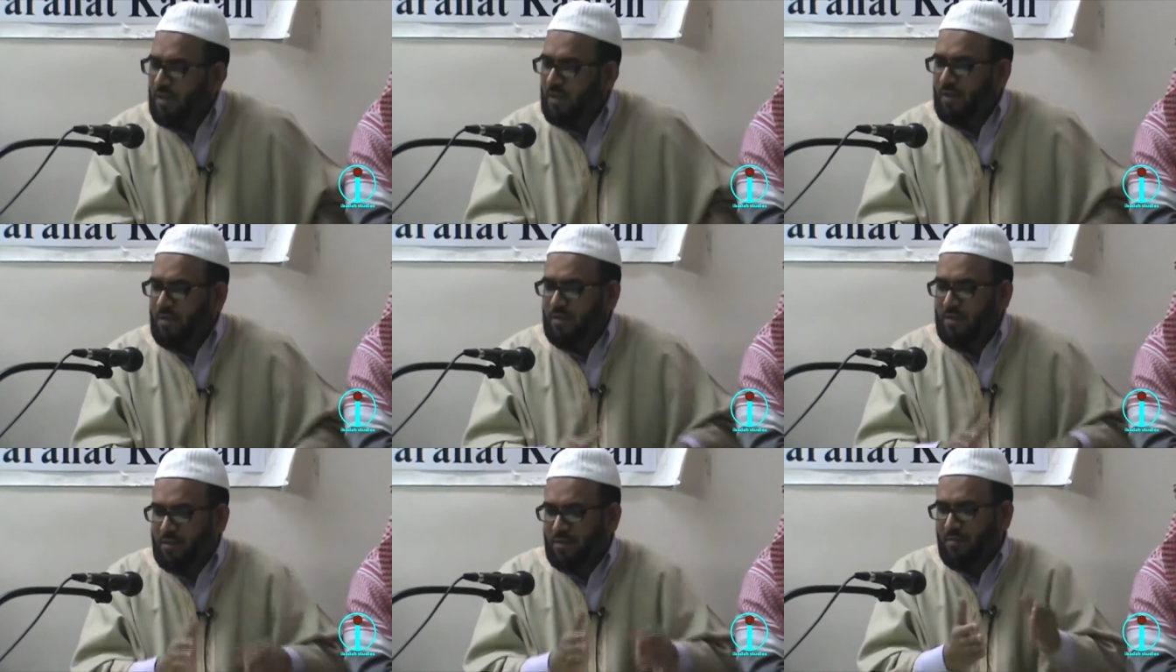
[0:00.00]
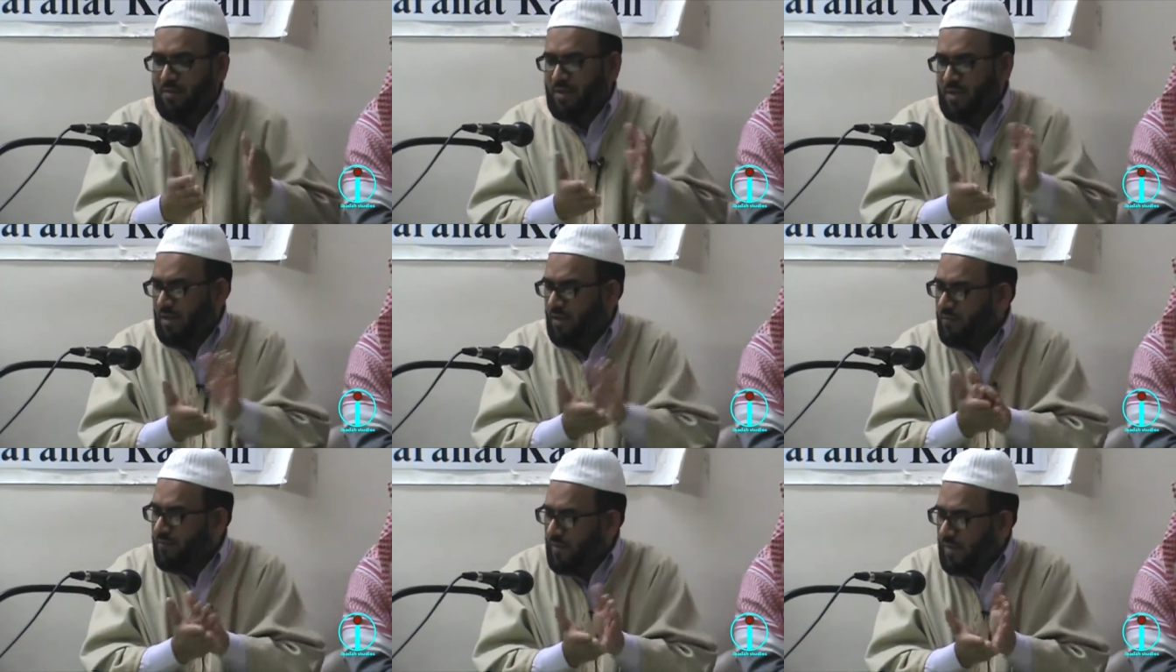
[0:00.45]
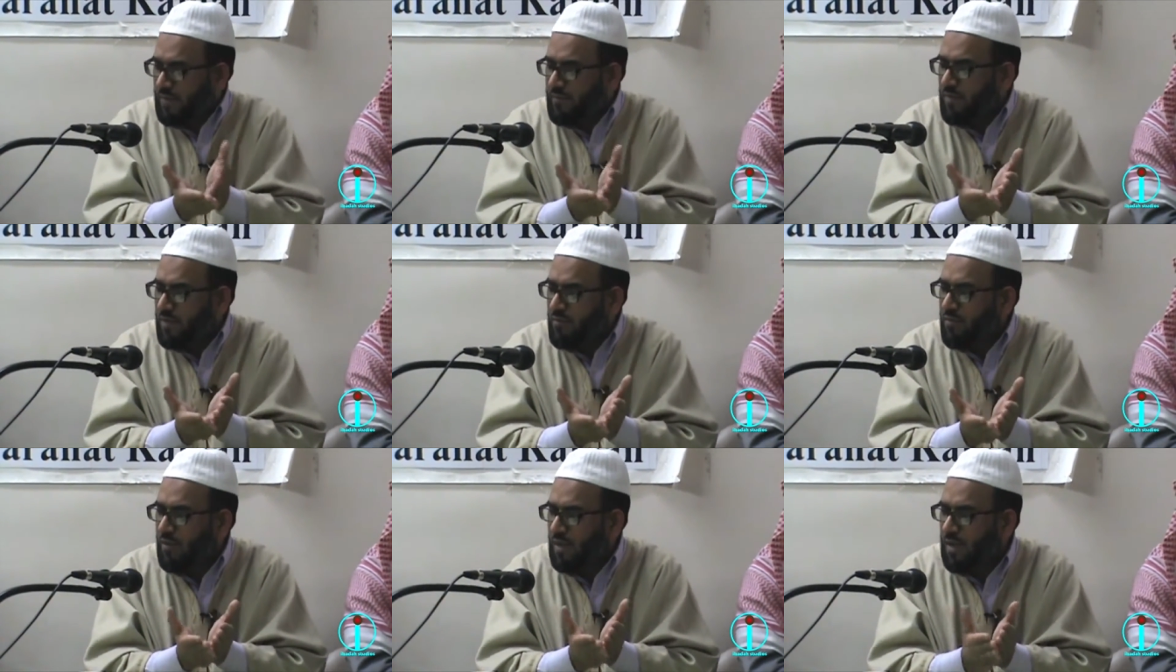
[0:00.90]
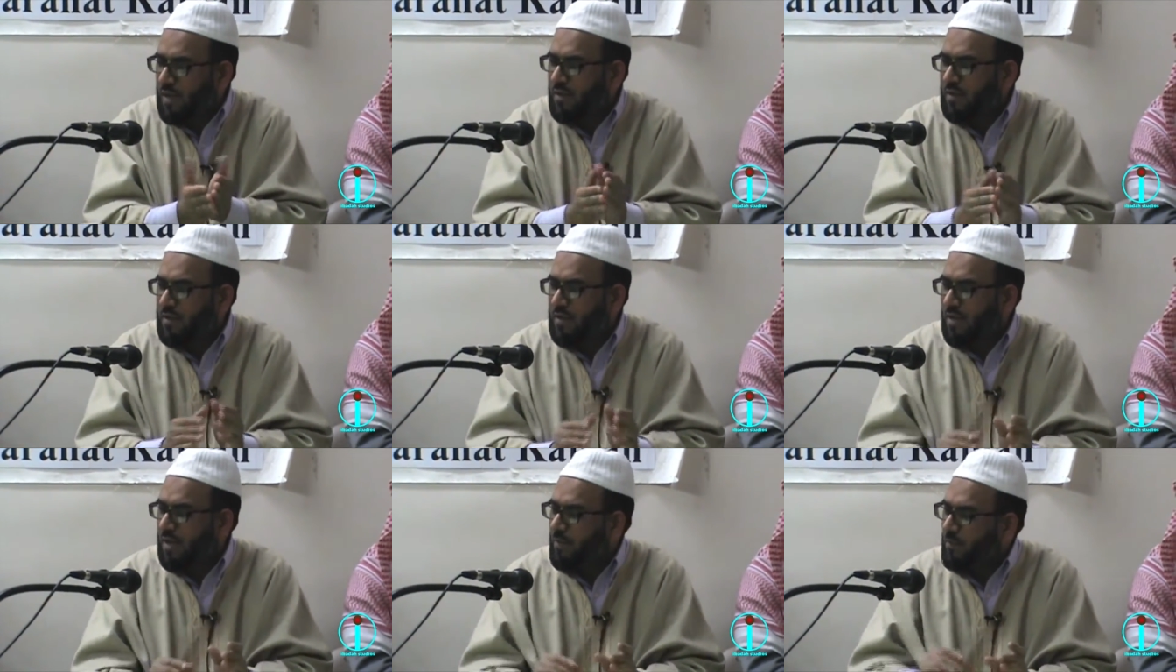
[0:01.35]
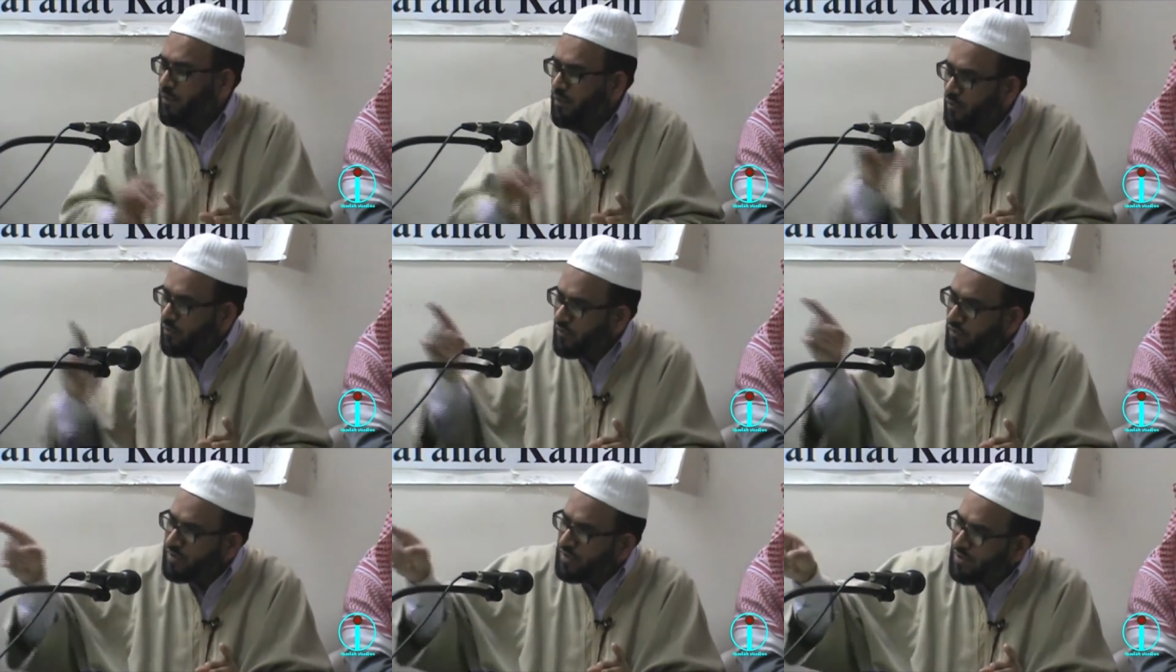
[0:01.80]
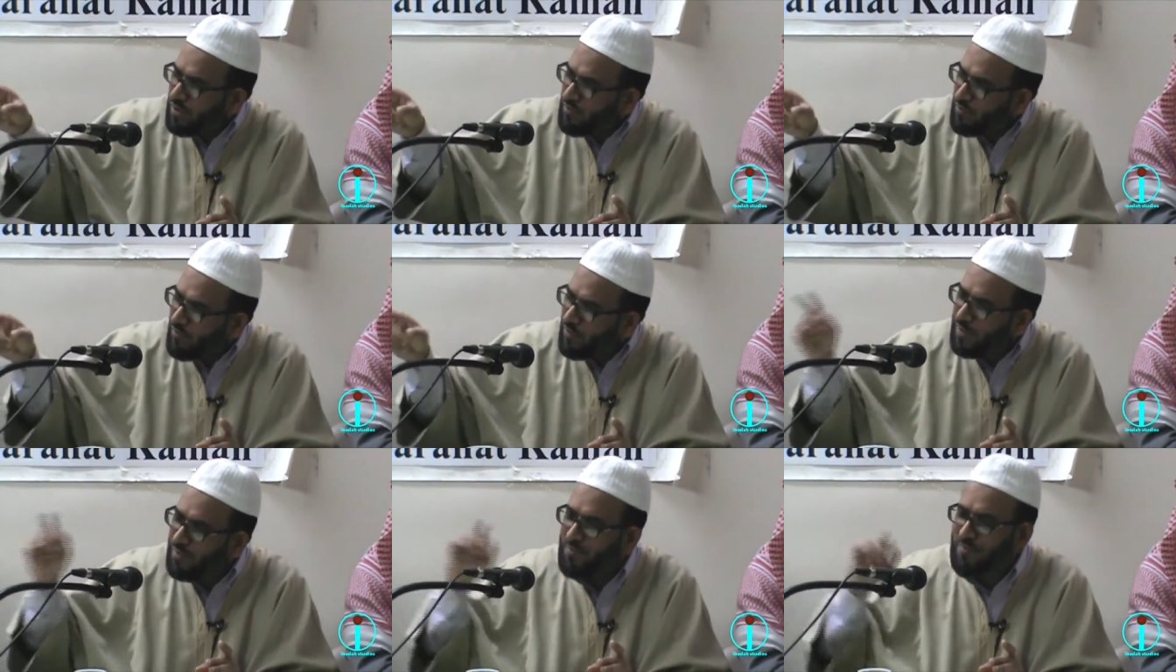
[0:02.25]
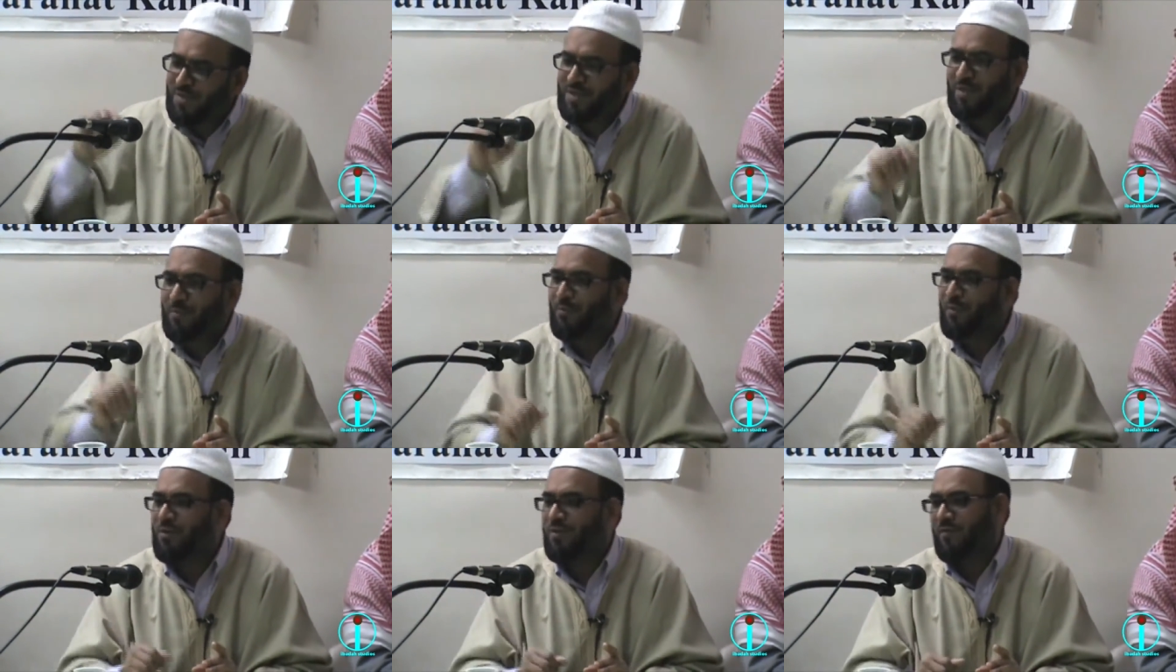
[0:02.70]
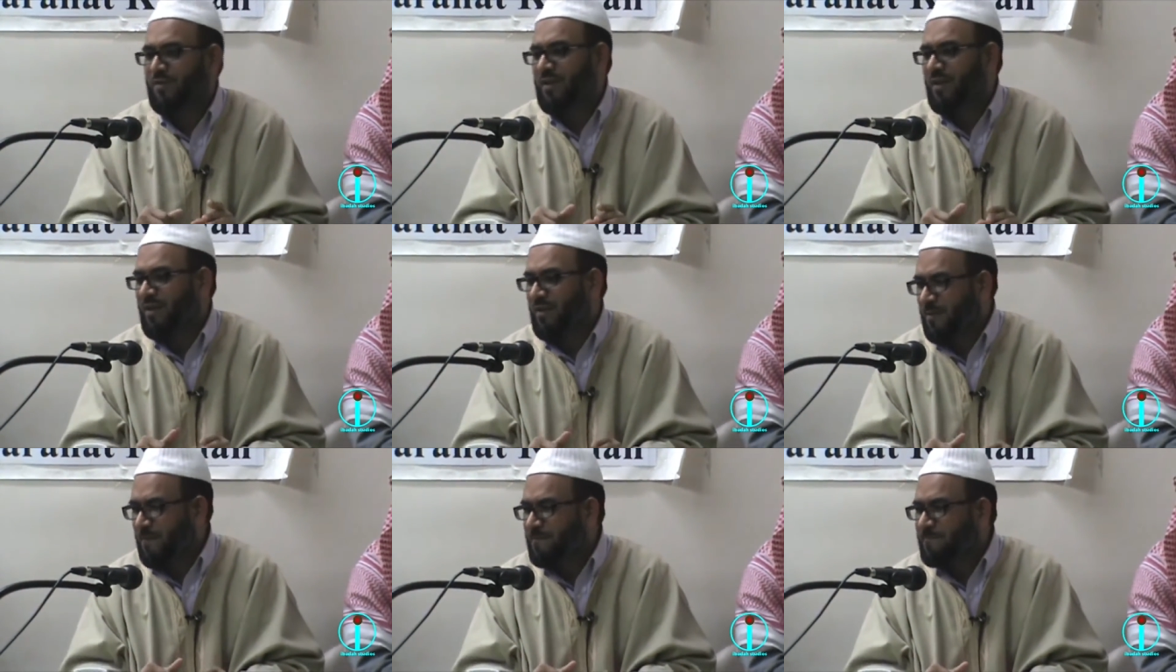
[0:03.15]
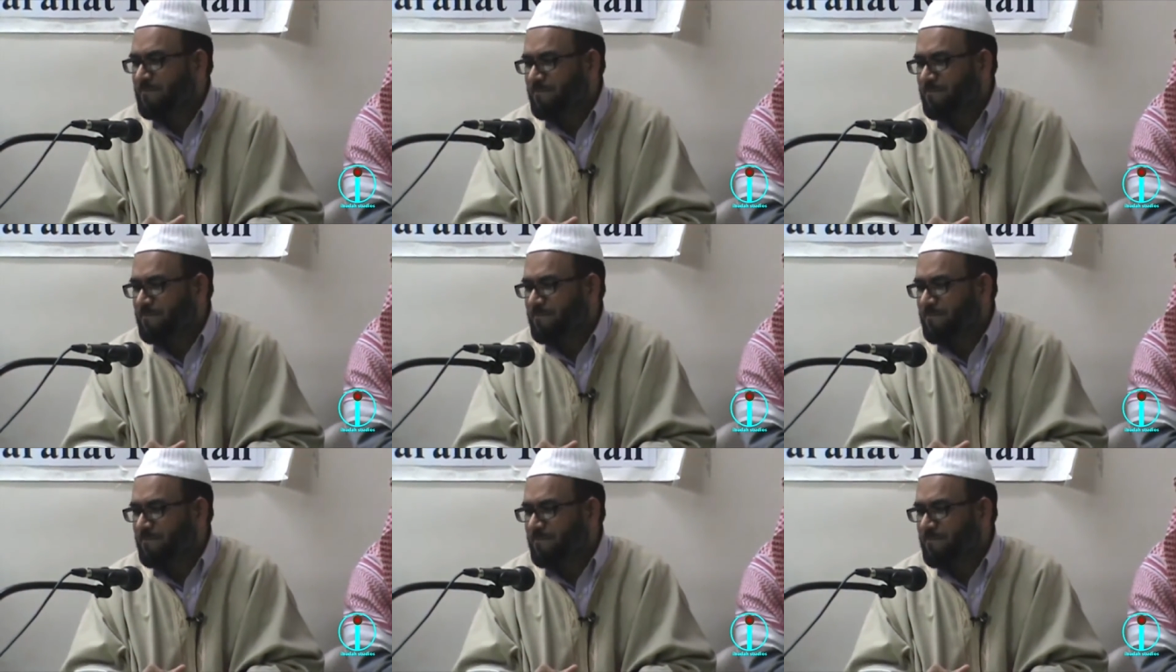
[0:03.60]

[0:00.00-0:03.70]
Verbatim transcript: This is the mushaf, I have the Quran. I'm going to go sit in the corner and read the book of Allah.